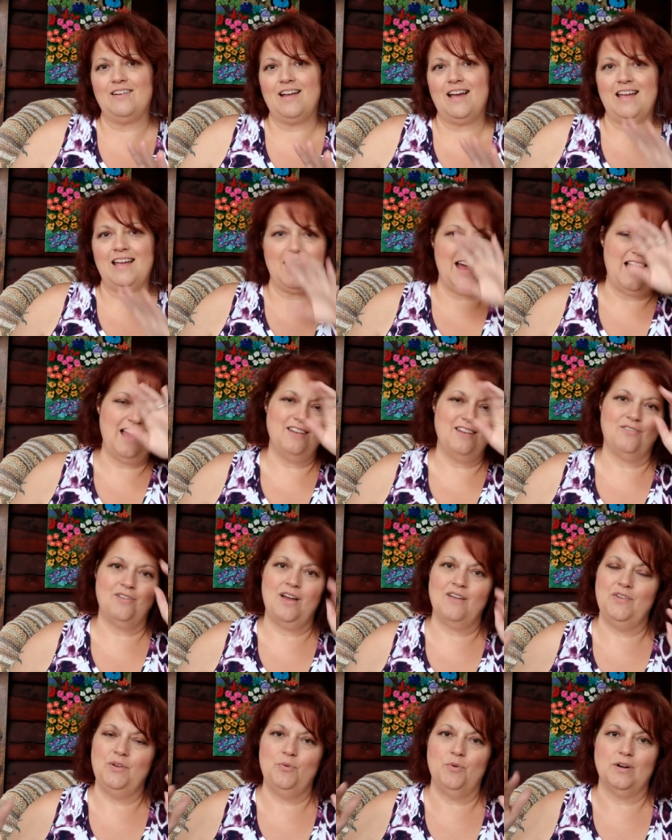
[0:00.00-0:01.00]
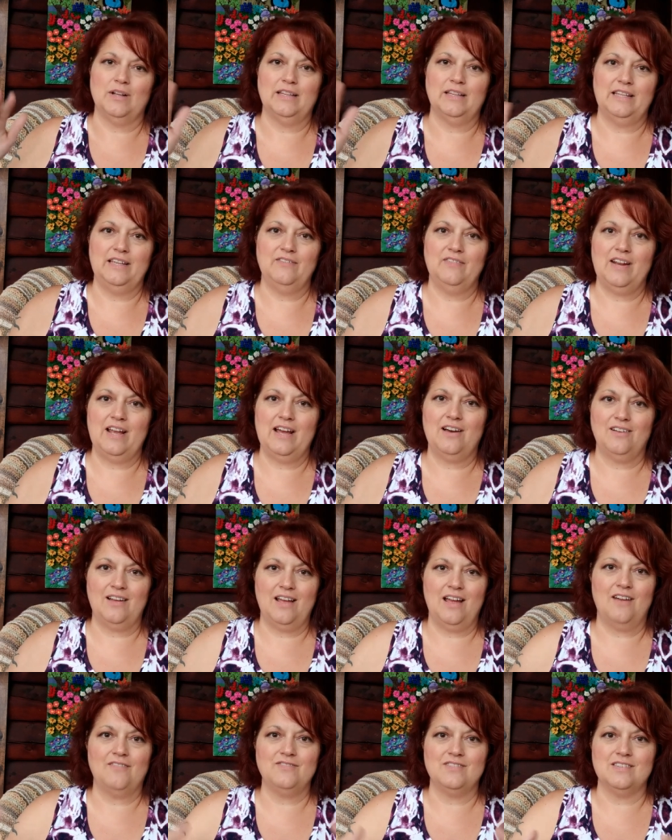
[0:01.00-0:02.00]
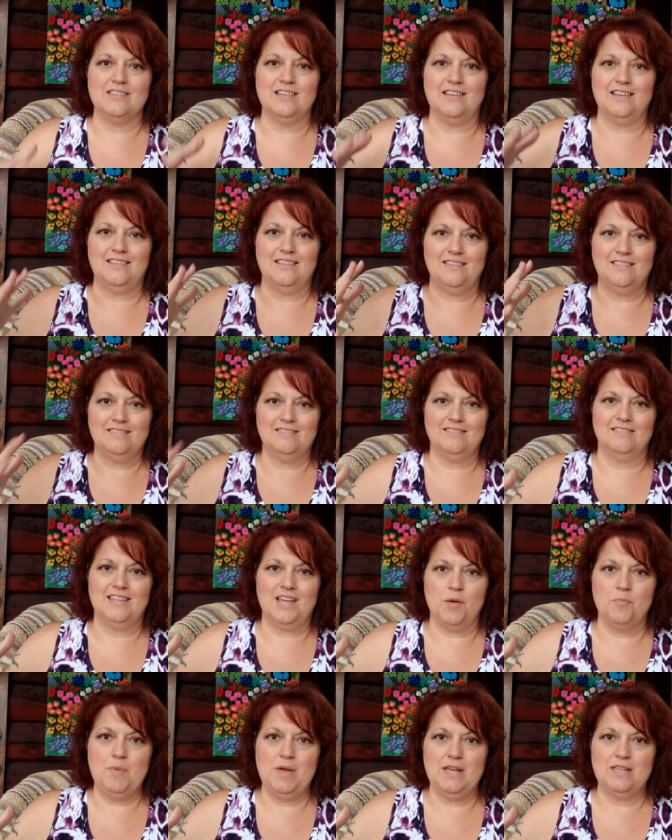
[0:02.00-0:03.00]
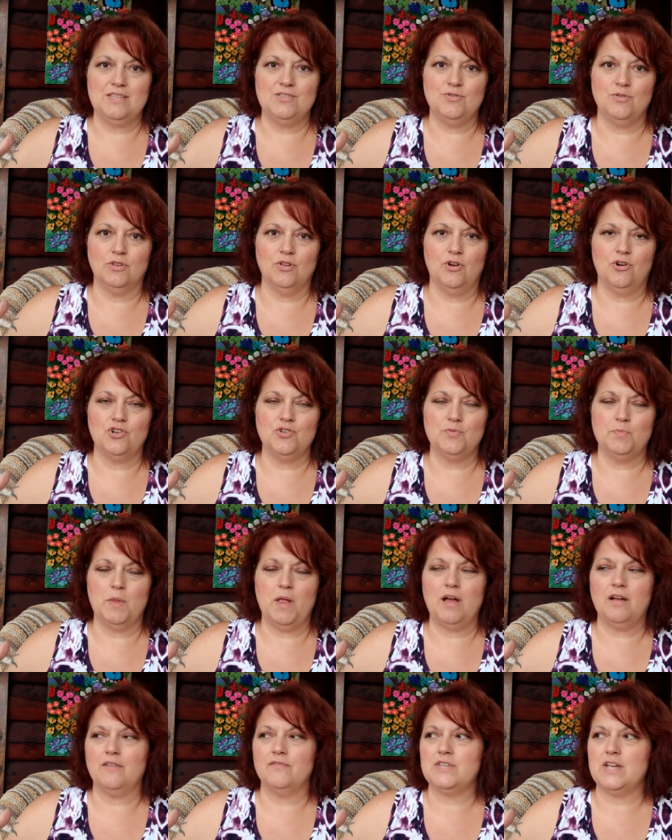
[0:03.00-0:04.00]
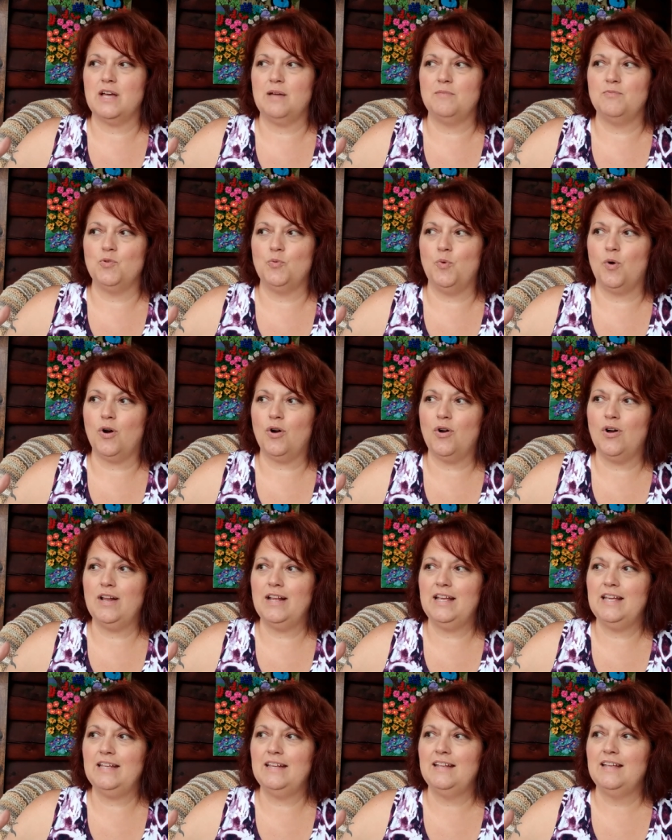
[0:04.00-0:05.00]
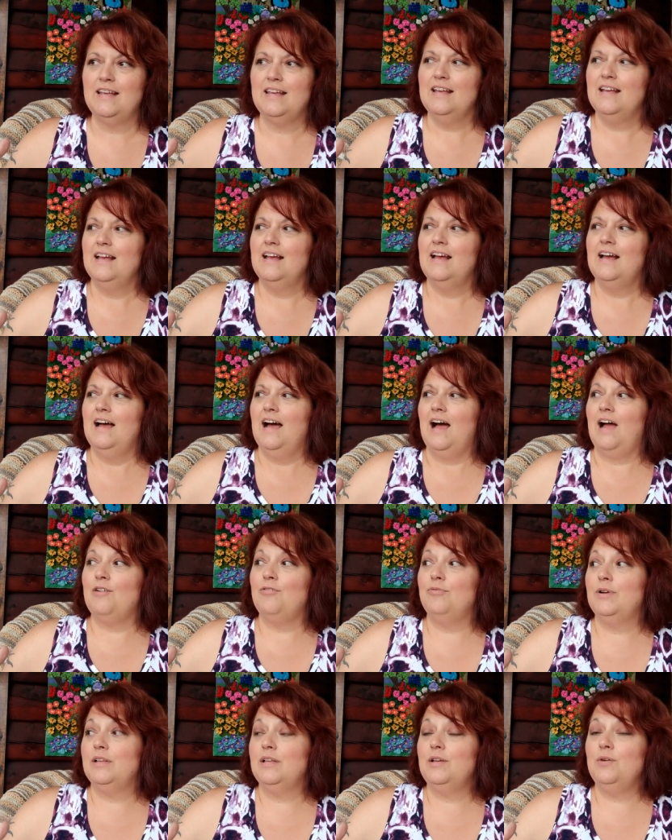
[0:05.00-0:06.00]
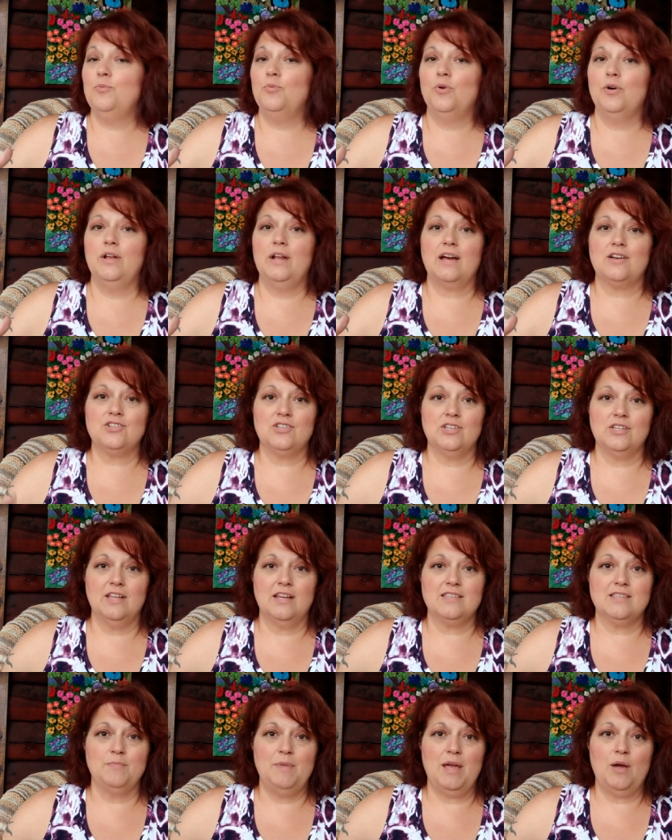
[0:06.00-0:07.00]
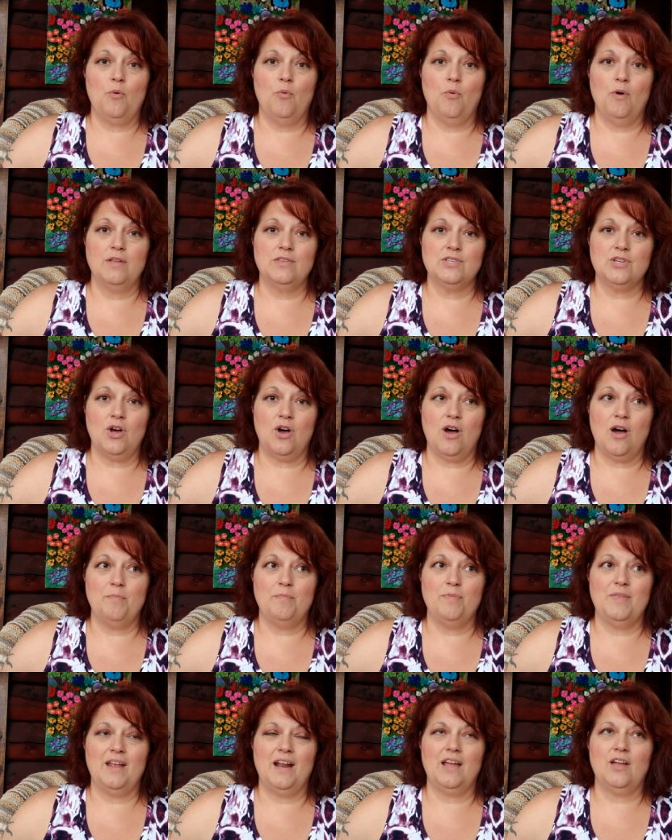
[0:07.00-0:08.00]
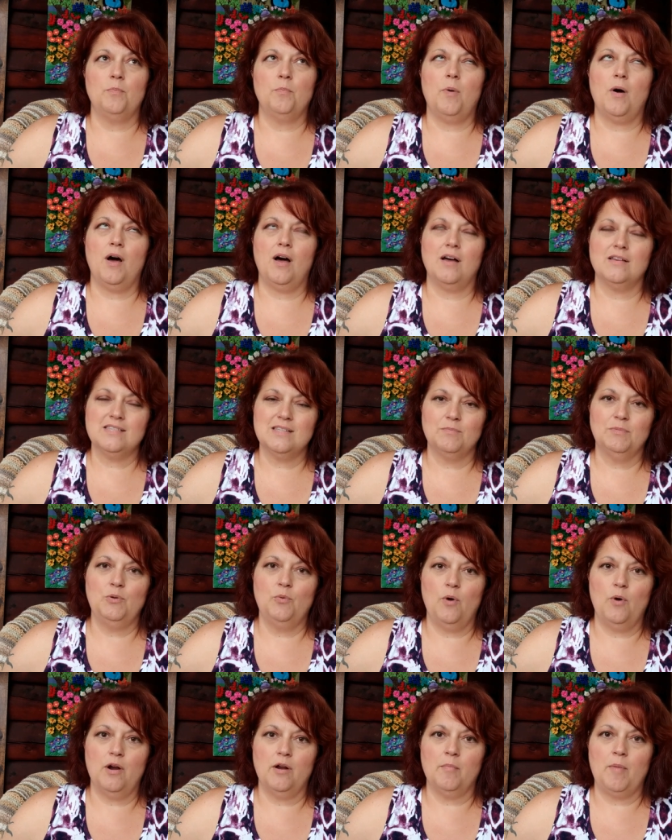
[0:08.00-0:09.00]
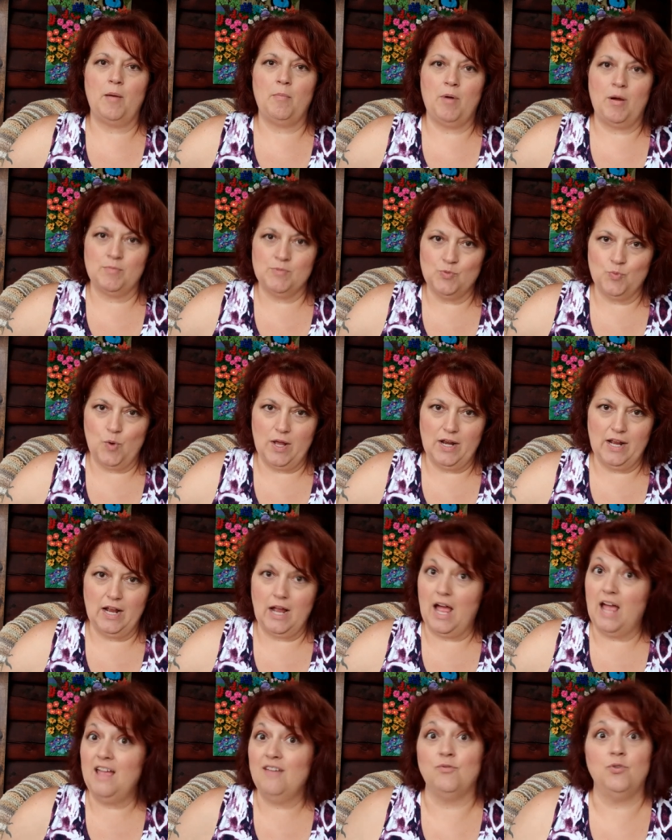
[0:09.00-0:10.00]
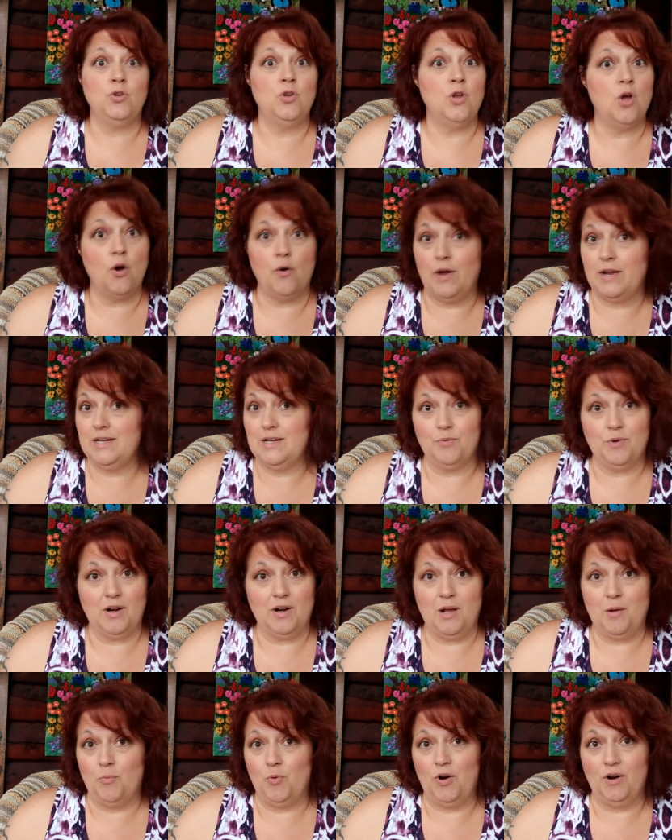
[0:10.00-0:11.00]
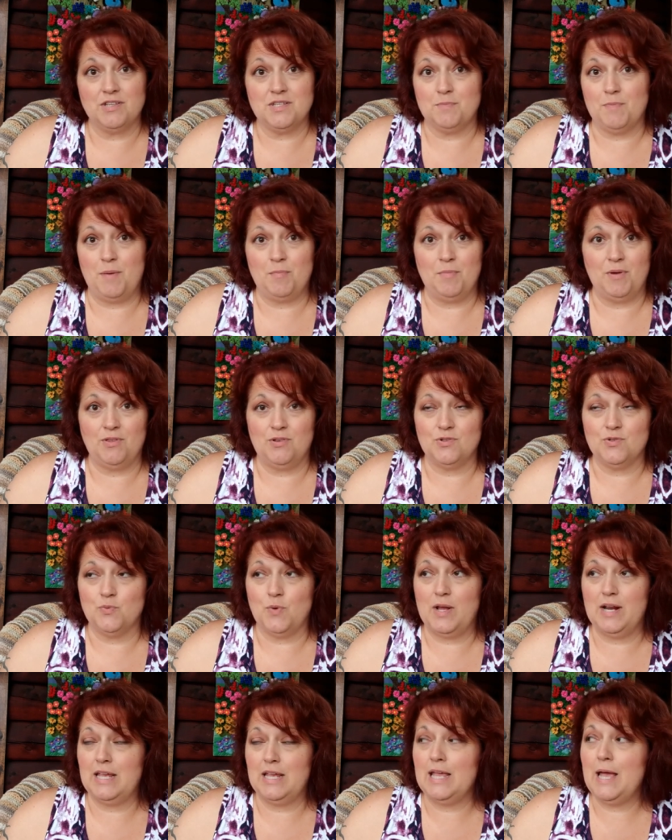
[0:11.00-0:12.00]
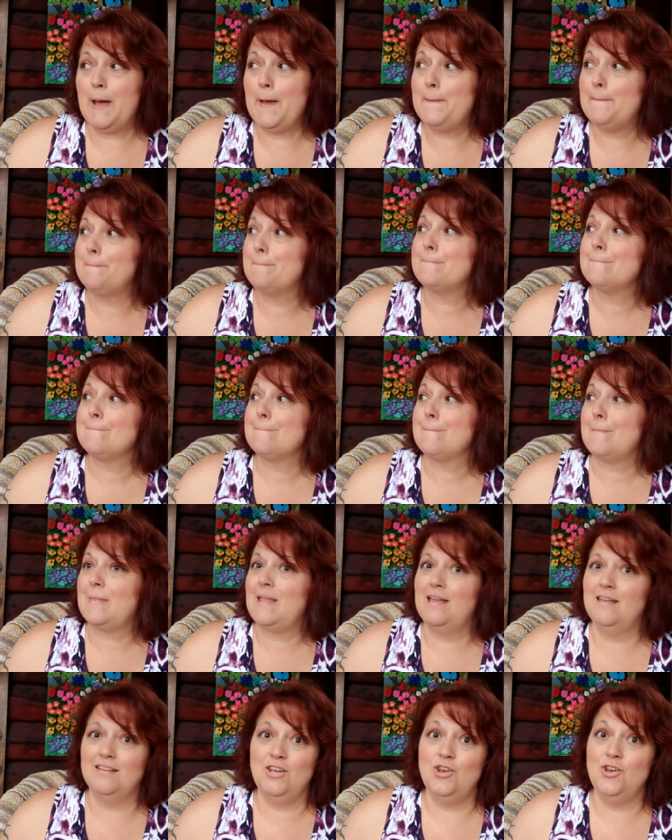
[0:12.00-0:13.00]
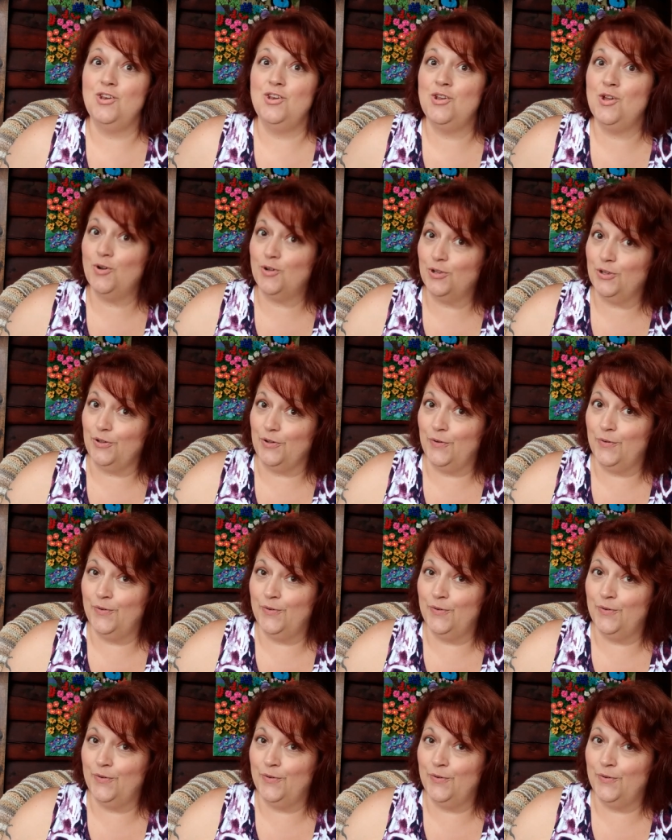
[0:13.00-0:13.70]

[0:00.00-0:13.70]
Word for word: I, I don't have anywhere to leave it out. I have to like commit to a large block of time to work on it. I really would actually like to make one top that I could possibly wear to my mom's wedding. I have no idea what I'm wearing to my mother's wedding yet. No clue.